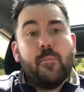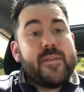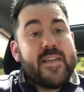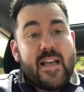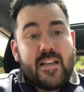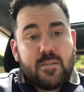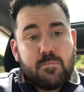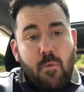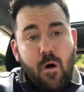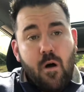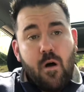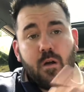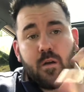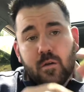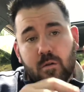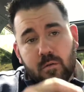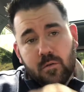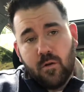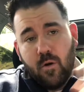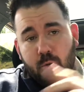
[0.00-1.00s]
Yes,
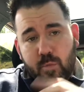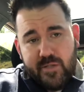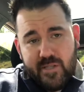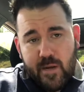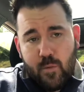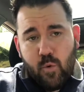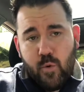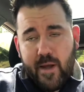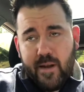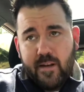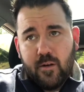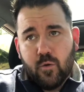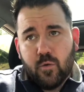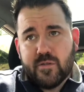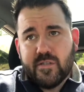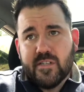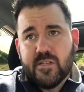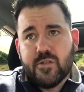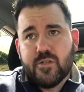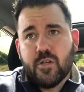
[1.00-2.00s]
Mark, like we said, we'll get it
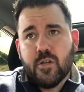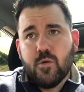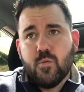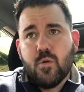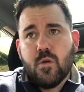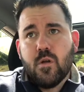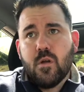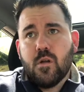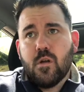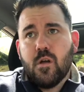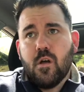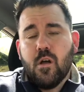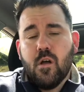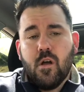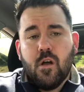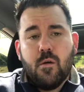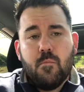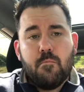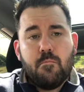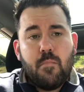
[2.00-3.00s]
looked into.
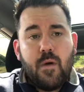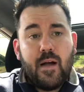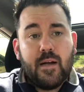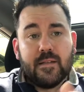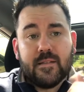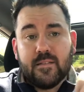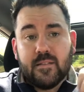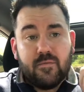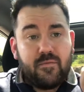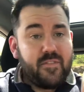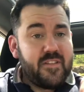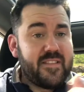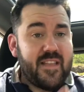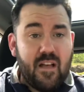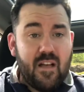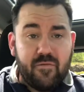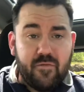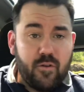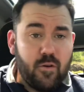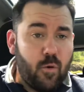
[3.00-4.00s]
And for
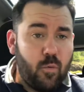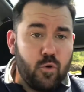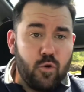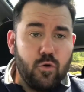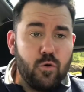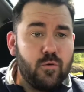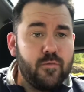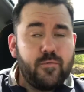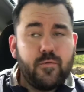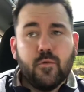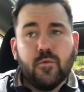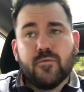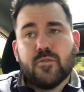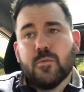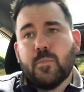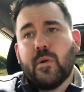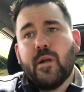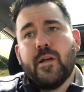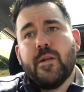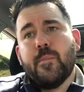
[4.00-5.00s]
definite, I would love
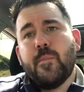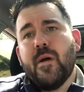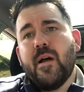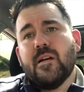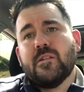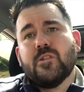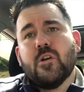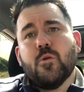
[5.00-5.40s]
to play in a pairs